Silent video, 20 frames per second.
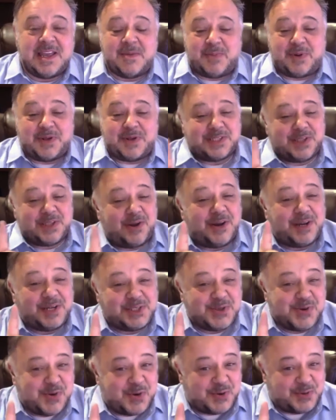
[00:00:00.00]
But as long as
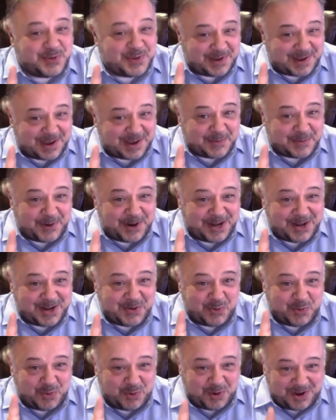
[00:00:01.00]
you're only
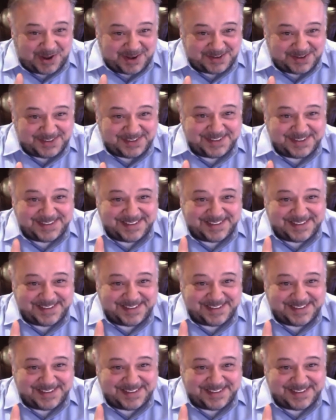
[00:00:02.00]
operating one